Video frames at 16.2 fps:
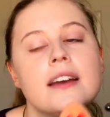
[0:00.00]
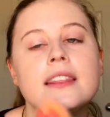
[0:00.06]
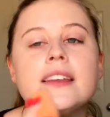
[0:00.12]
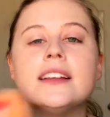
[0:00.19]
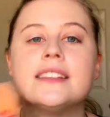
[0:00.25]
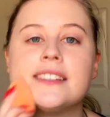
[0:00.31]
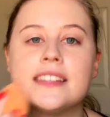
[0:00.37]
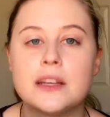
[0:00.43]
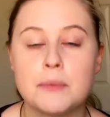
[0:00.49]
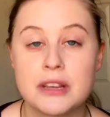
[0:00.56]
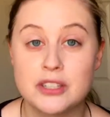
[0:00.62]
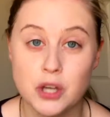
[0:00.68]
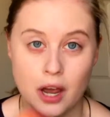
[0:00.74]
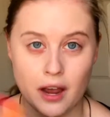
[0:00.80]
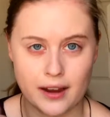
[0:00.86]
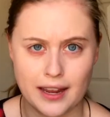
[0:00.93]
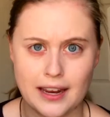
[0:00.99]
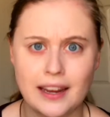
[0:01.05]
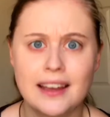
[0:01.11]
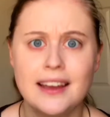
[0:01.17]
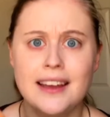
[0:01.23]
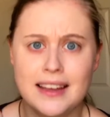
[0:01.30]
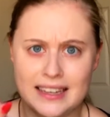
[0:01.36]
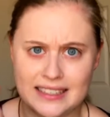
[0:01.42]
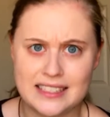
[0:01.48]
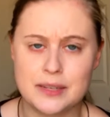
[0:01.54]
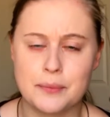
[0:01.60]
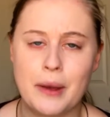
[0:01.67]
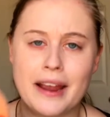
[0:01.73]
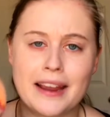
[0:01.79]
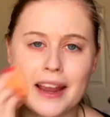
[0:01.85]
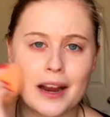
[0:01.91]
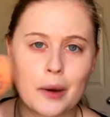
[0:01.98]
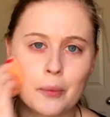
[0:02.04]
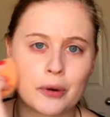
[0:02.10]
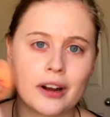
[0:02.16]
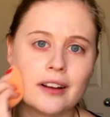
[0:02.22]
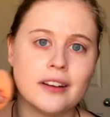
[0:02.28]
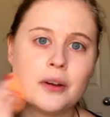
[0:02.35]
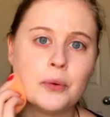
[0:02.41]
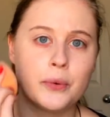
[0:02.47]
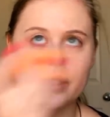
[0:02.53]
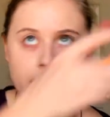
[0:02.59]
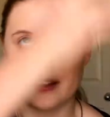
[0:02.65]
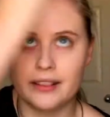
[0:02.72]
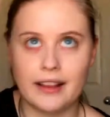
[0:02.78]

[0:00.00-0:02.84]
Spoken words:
they'd see me talking to my camera with